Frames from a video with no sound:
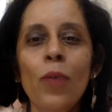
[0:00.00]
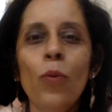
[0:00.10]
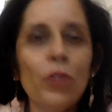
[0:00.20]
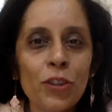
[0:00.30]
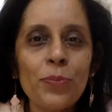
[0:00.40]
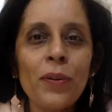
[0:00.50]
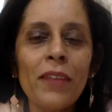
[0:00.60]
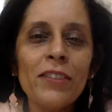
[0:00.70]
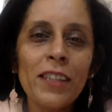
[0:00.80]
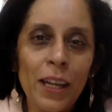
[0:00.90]
What is
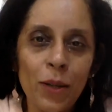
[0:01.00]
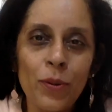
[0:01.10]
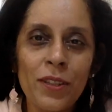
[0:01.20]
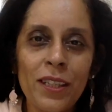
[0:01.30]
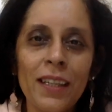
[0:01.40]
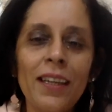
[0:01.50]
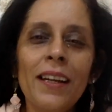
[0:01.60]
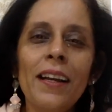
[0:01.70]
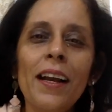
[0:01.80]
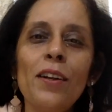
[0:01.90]
private equity?
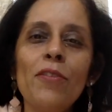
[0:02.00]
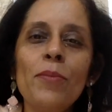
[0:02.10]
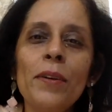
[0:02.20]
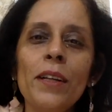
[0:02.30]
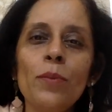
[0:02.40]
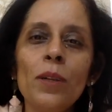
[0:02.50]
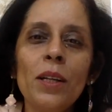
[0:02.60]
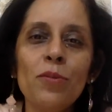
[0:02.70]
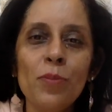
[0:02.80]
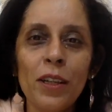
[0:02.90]
Hello, everybody, and
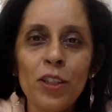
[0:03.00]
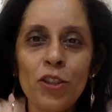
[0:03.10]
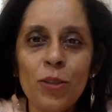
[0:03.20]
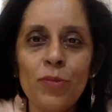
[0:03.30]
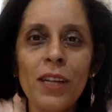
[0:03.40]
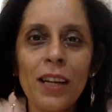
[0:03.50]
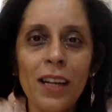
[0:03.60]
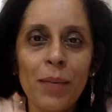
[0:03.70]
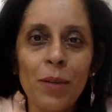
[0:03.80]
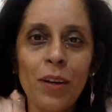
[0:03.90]
welcome to my YouTube channel.
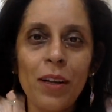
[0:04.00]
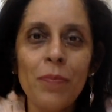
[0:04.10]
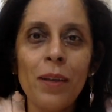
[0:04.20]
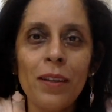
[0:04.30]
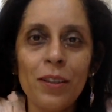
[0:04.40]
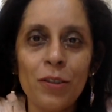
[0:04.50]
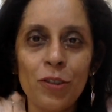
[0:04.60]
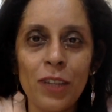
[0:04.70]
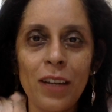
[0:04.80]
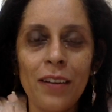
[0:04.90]
I'm your learning partner,
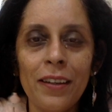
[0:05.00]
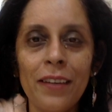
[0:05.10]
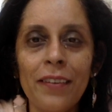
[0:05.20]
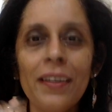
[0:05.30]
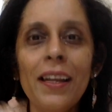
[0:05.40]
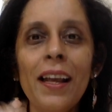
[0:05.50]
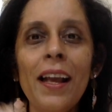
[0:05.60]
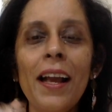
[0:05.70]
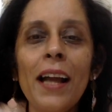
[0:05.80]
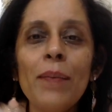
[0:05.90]
Sushila Hariharan,
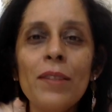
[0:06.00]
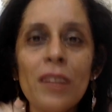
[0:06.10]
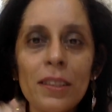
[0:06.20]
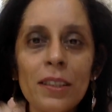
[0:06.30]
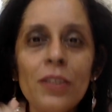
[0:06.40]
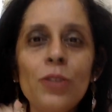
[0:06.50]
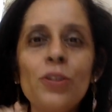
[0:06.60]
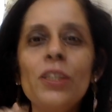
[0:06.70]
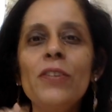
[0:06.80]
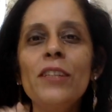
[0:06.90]
and we're starting a new
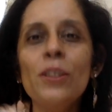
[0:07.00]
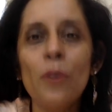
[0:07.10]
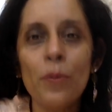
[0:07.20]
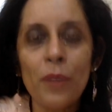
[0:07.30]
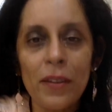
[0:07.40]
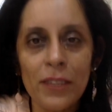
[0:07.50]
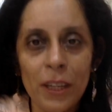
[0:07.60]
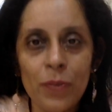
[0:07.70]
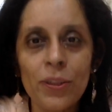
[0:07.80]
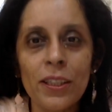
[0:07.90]
series on private
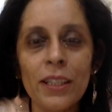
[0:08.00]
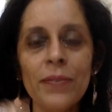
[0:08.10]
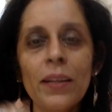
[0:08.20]
equity.